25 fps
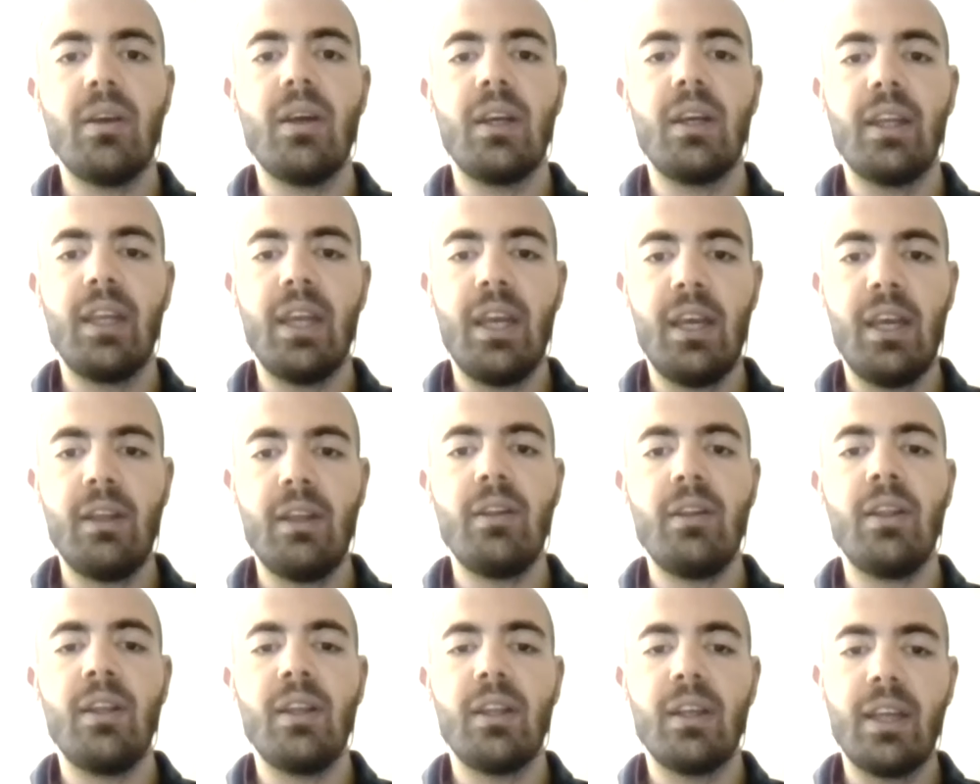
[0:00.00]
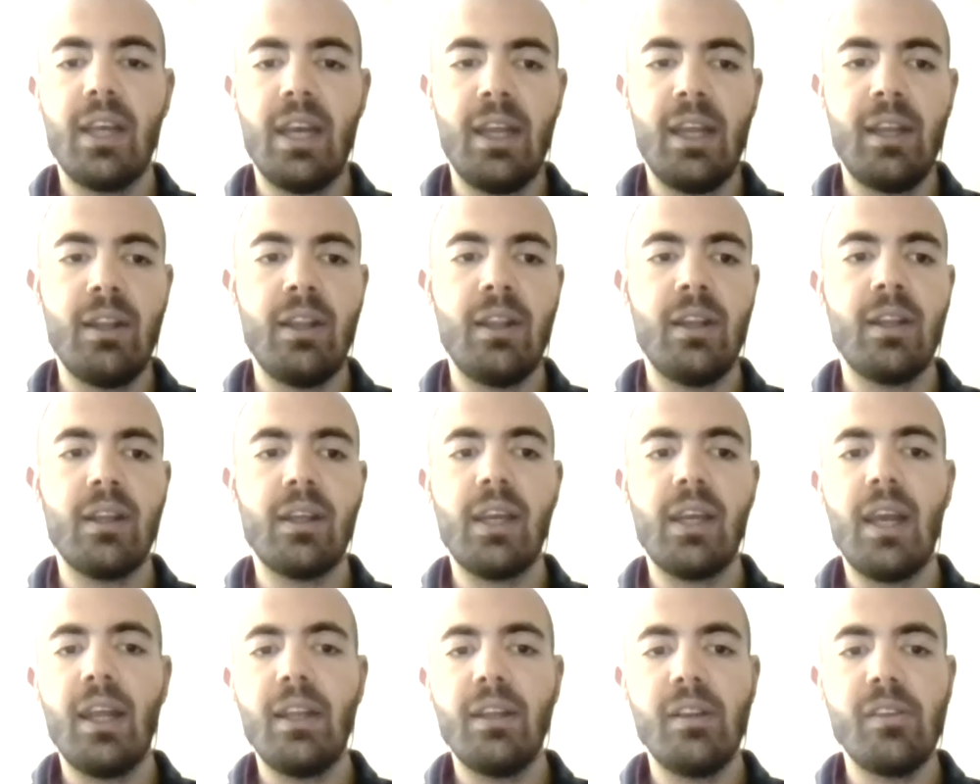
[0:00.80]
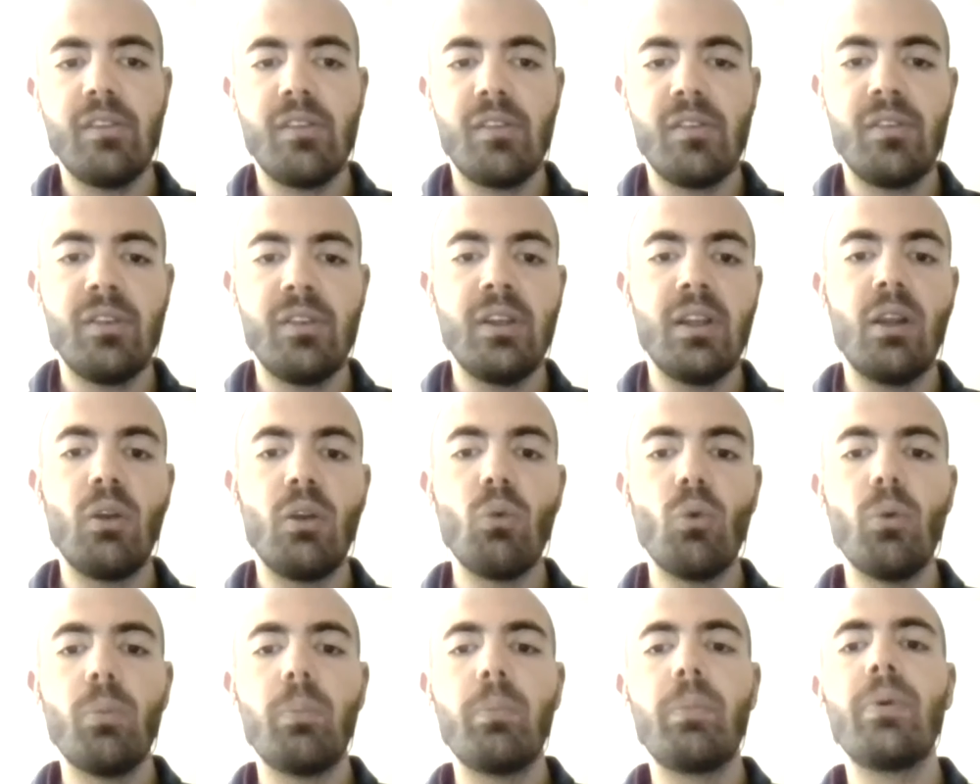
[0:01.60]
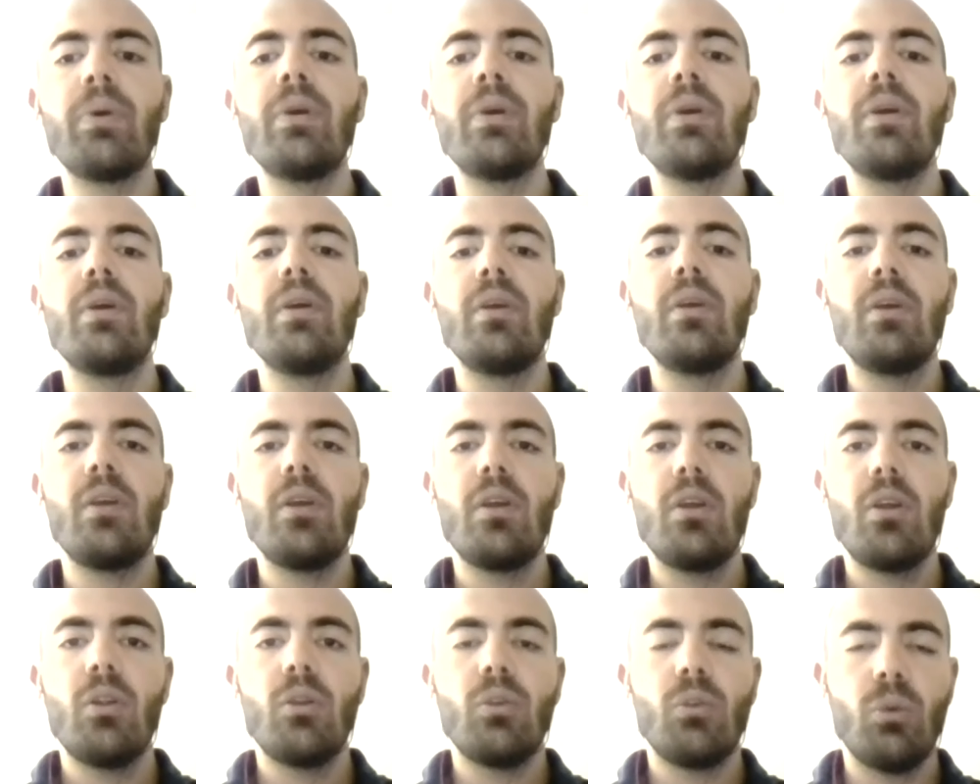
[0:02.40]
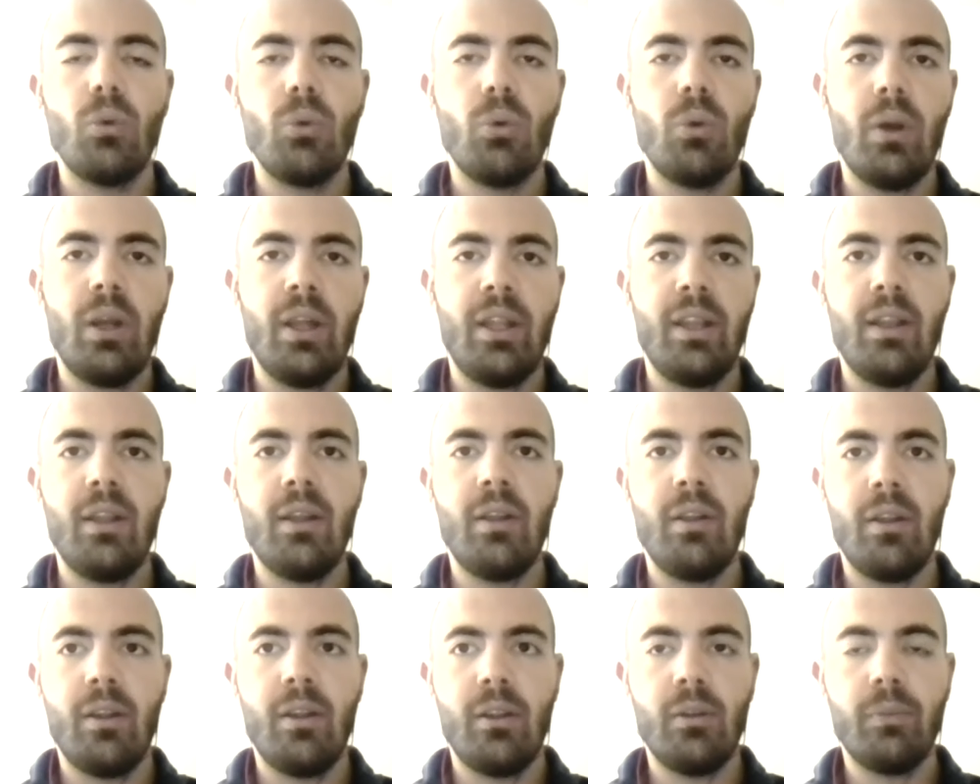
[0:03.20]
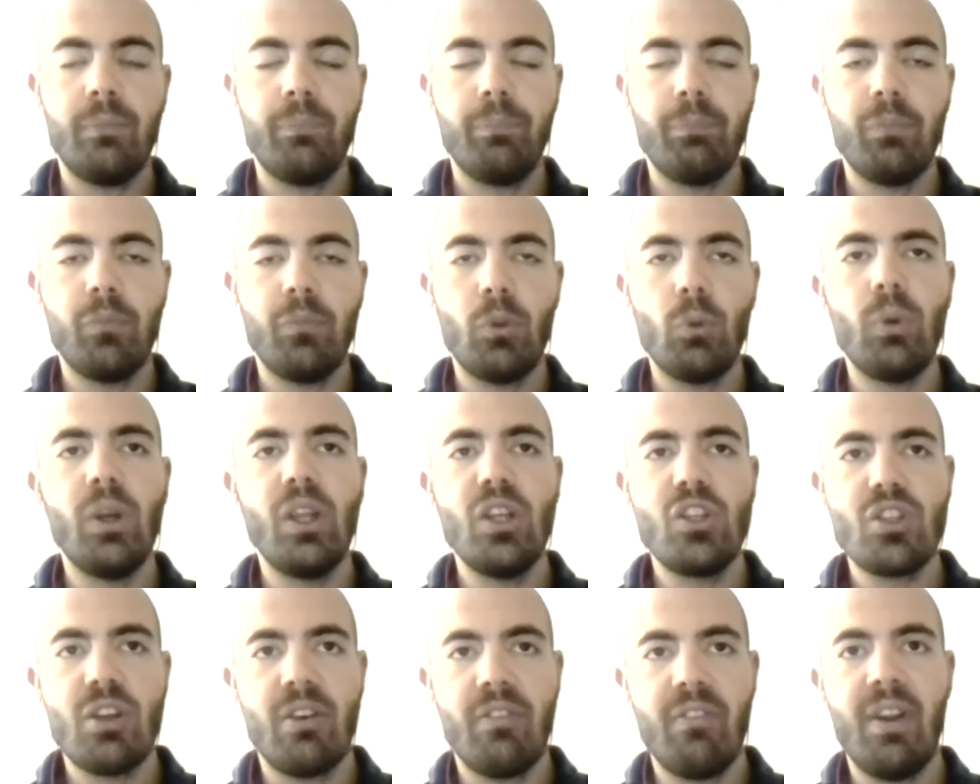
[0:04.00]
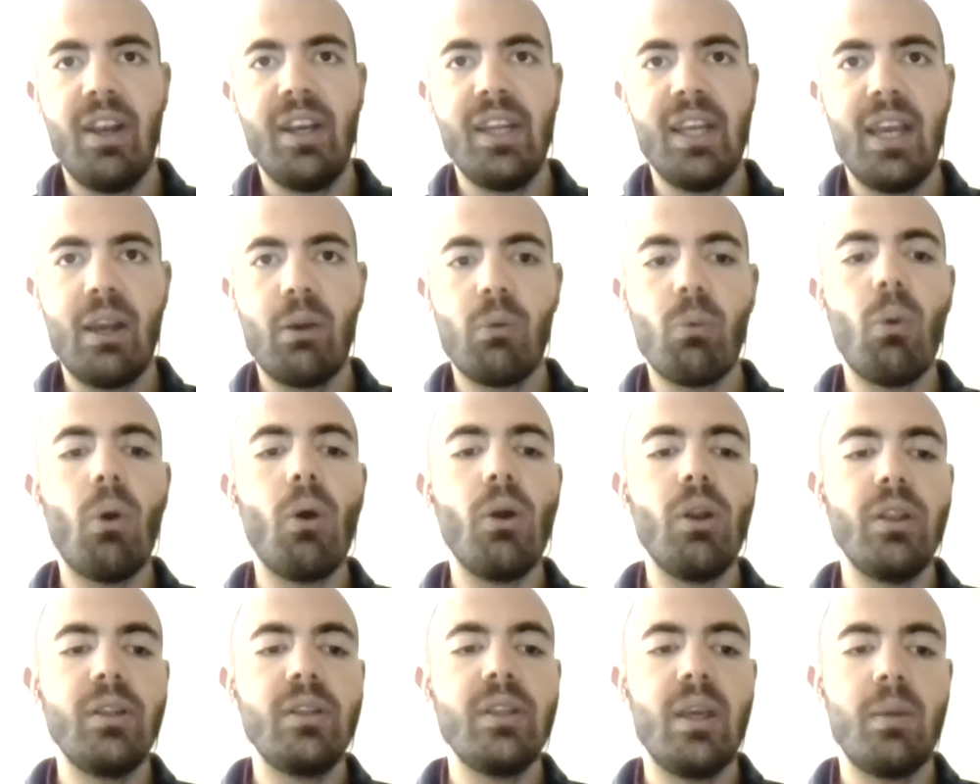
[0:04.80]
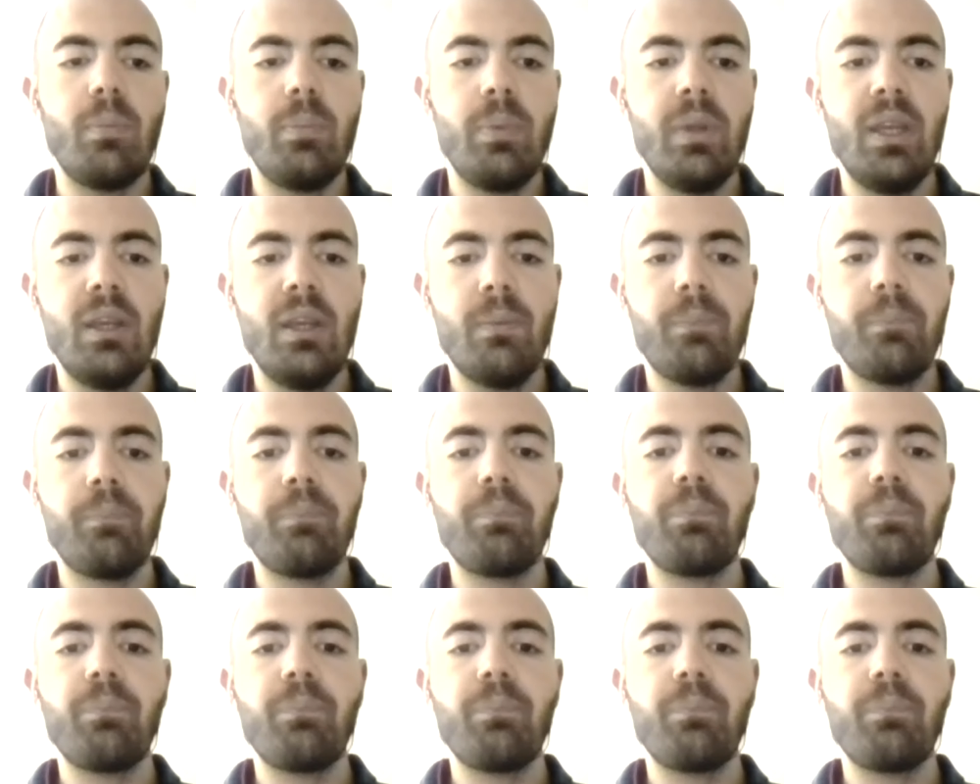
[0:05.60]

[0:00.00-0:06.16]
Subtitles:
again and again and again. This is in a loop to reach a very high quality IP,